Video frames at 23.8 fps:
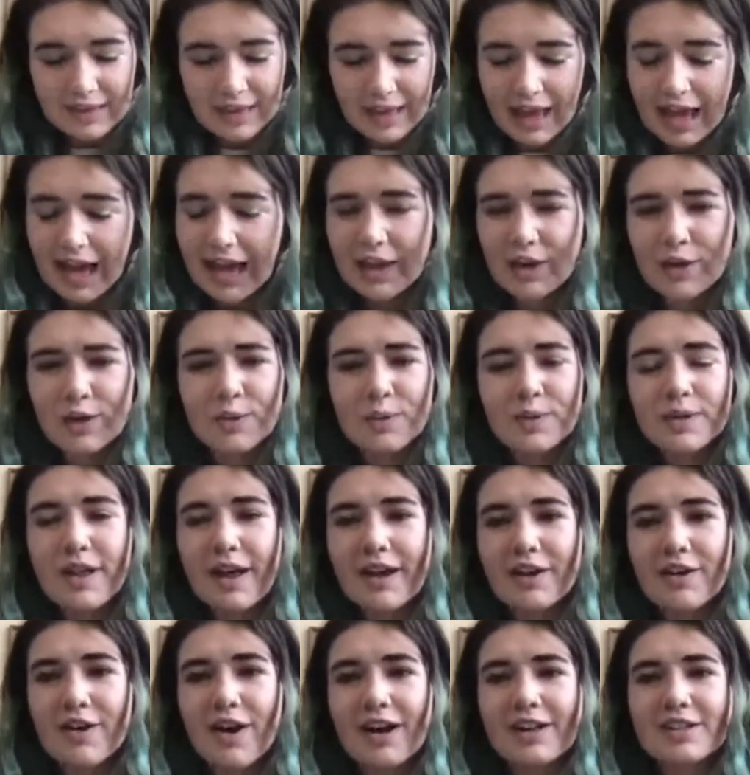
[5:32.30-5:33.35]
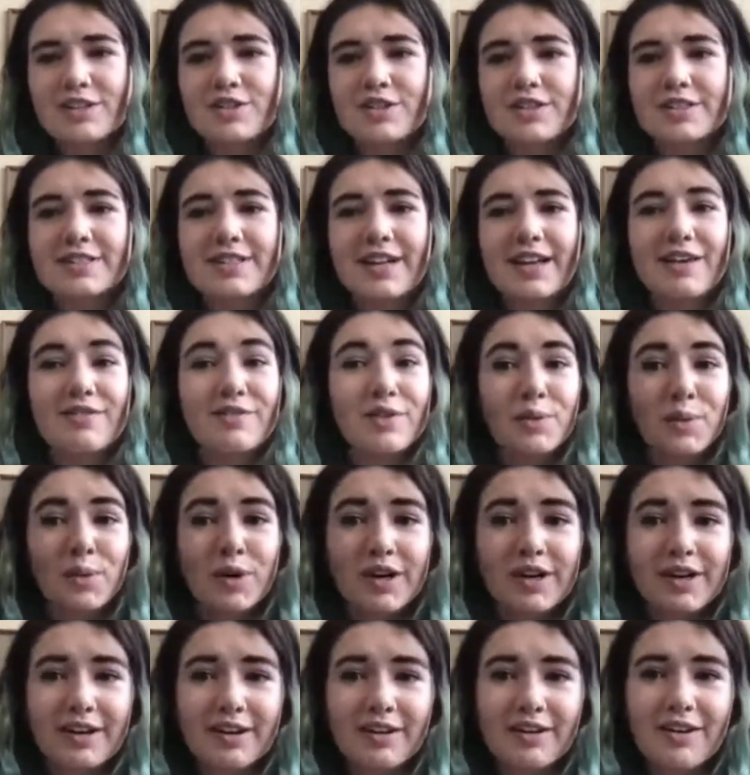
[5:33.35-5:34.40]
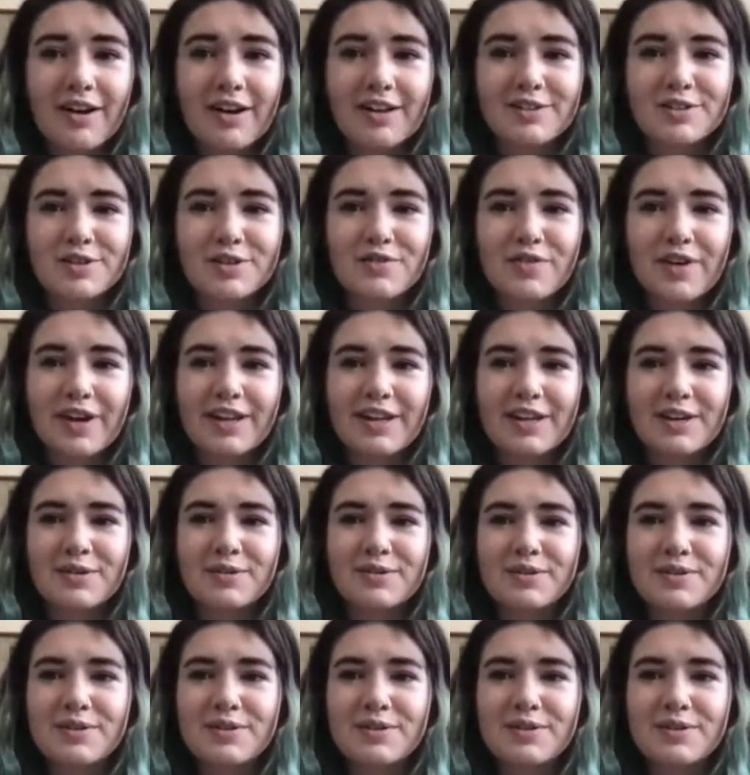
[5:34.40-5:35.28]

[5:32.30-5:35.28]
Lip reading: I go to a lot of concerts and I even work at a concert venue.